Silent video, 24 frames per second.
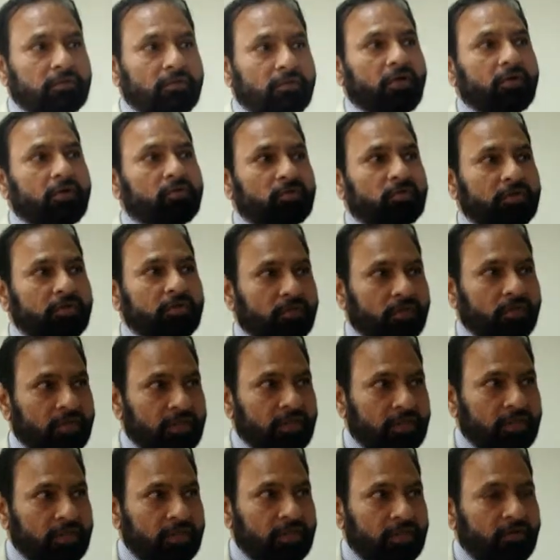or to the
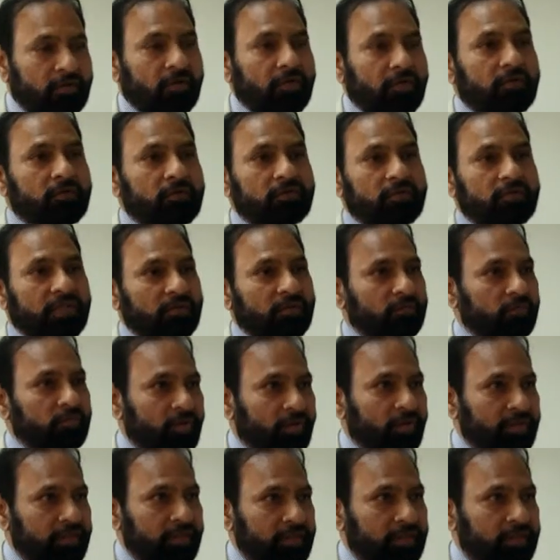worker or to the
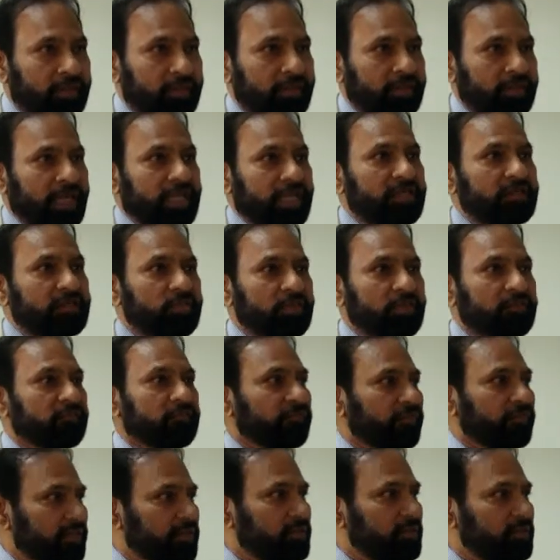employee has been
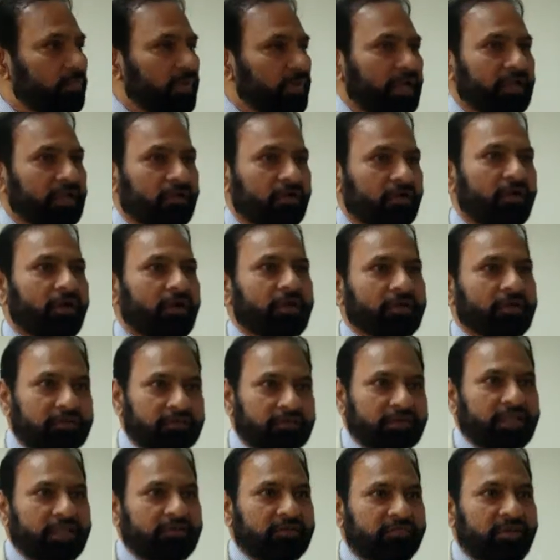fixed by law
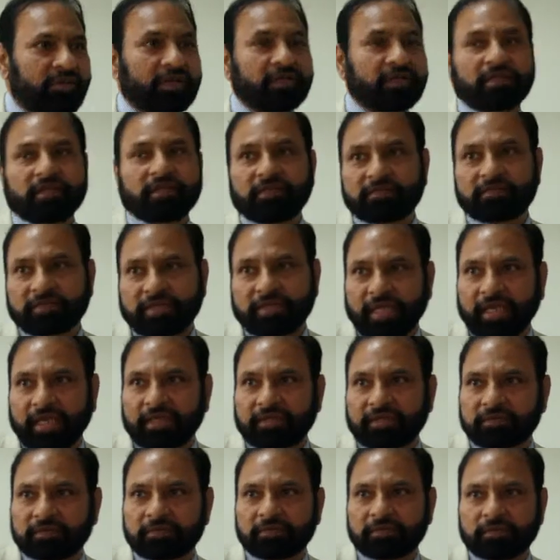like Factories
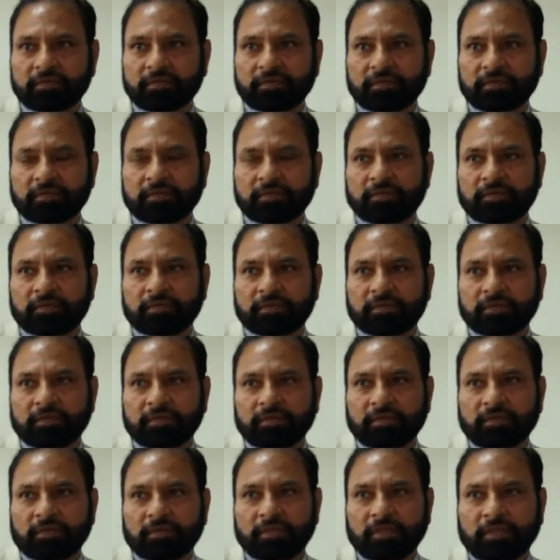Act.
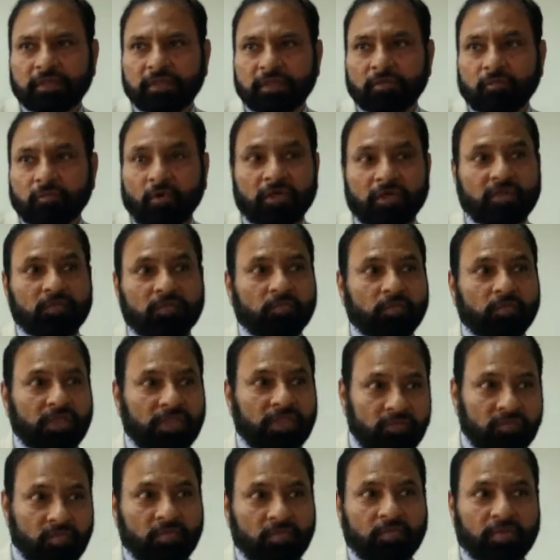What a
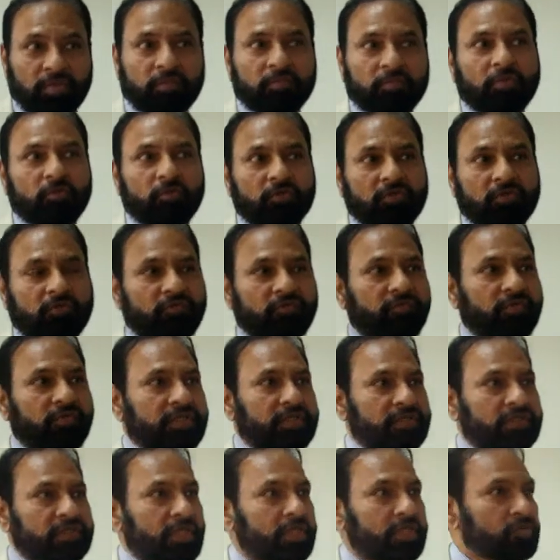minimum amount of
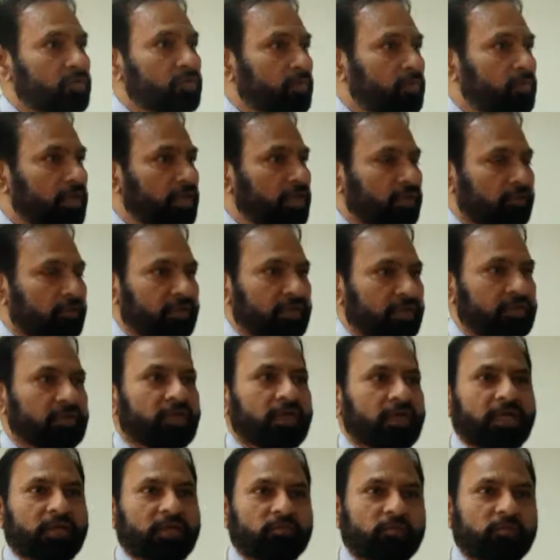wages has to be given.
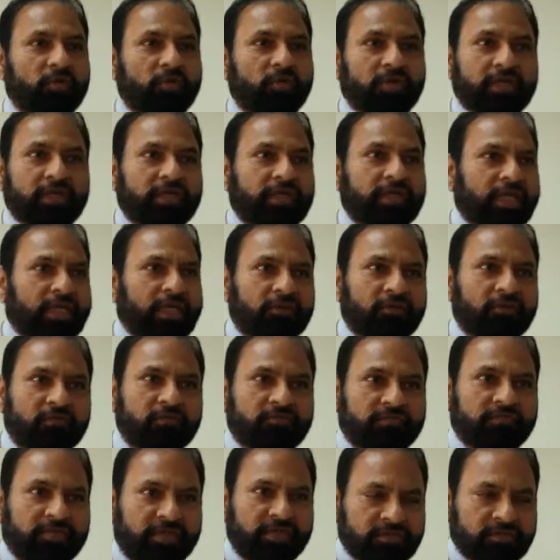The employer cannot
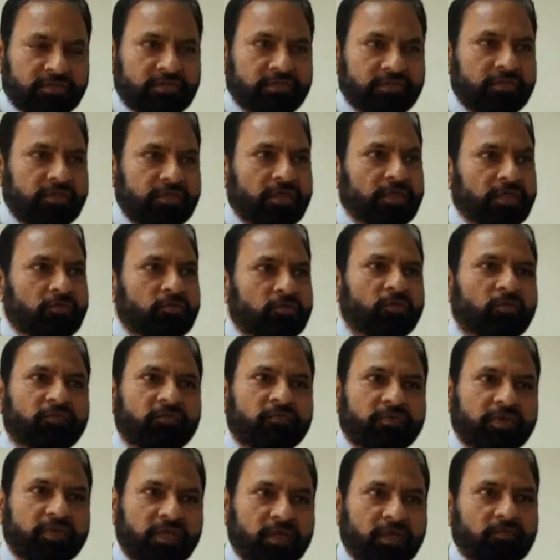fix. He has no
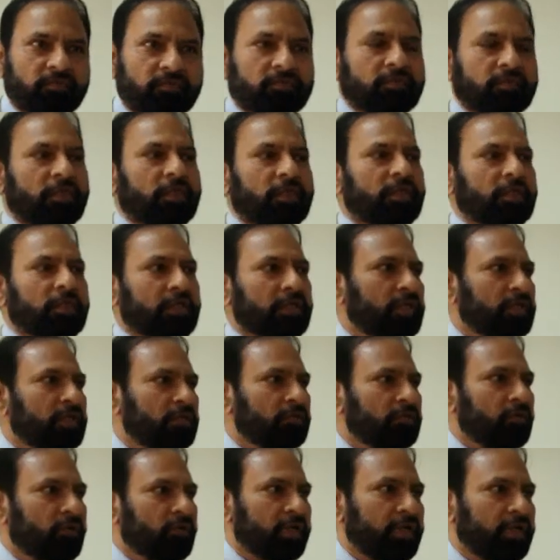freedom.
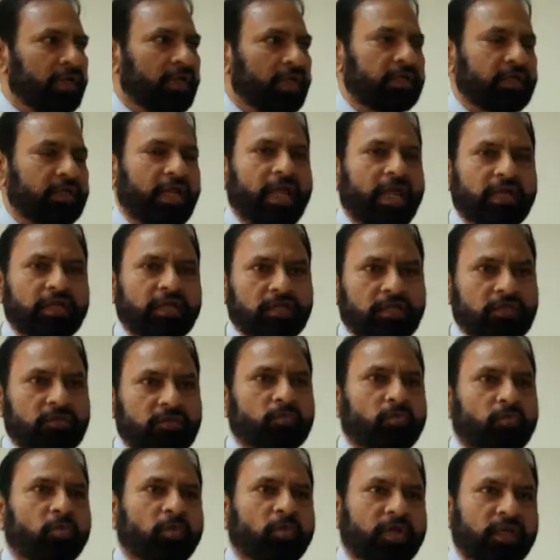Indian Contract Act is
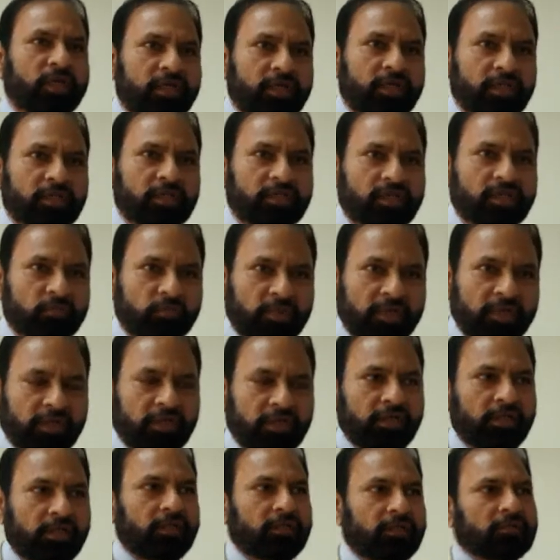overridden
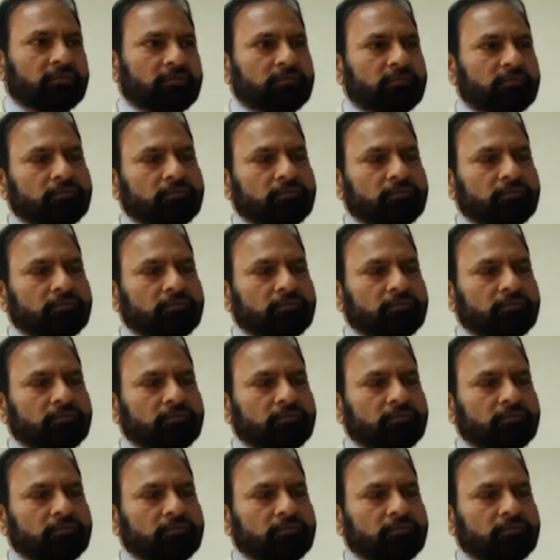completely.